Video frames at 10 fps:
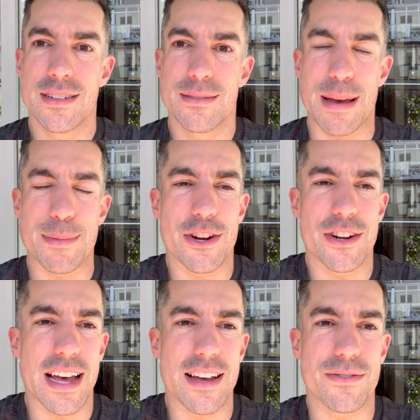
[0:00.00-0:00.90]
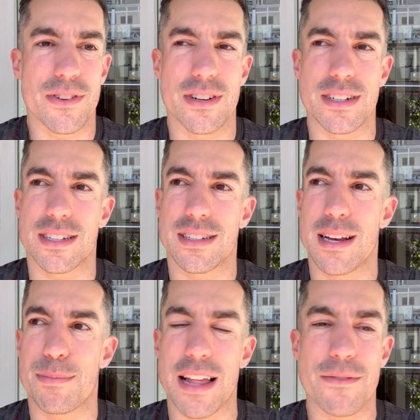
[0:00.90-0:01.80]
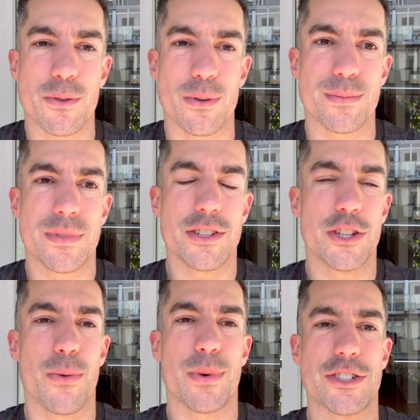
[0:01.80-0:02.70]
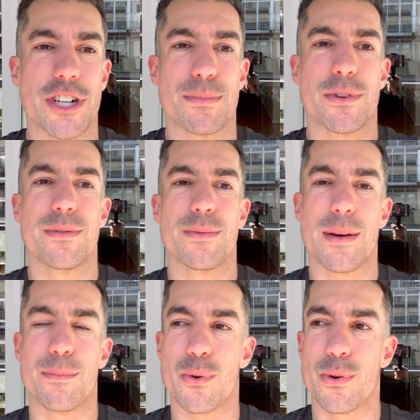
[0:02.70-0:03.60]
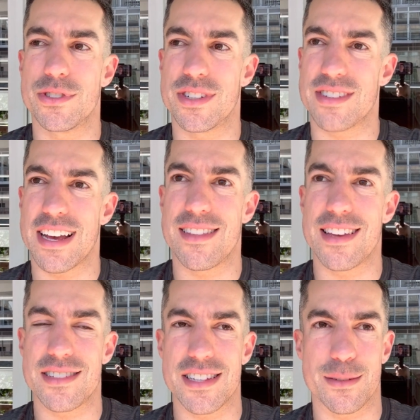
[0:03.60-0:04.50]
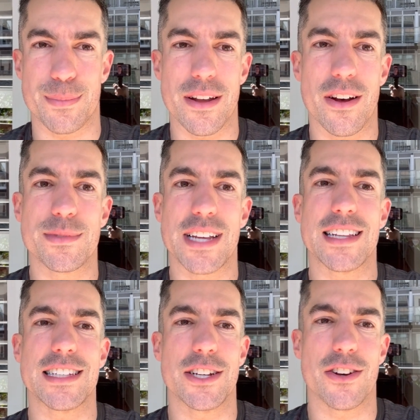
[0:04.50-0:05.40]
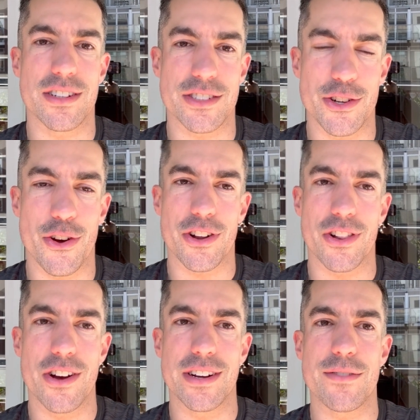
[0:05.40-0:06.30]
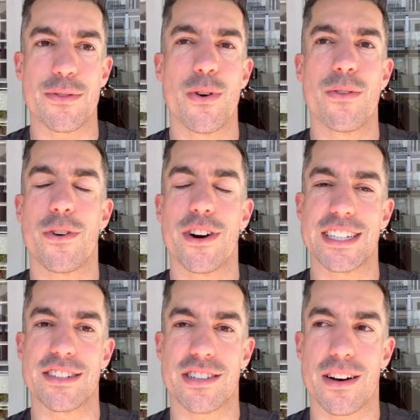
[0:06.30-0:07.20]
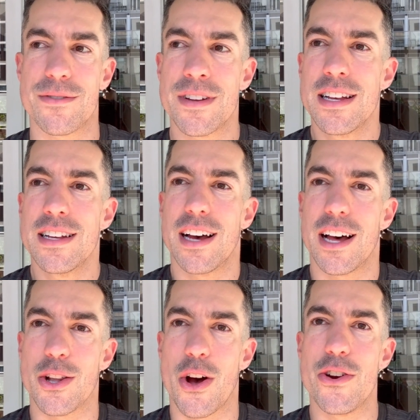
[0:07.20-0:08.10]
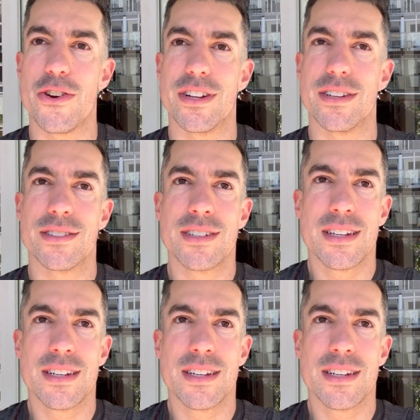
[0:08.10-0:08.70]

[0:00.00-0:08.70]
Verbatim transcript: maybe you don't have like a platform. You don't want to jump on, on board to say these things, but I'm telling you guys, you're not alone. If you're finding yourself alone and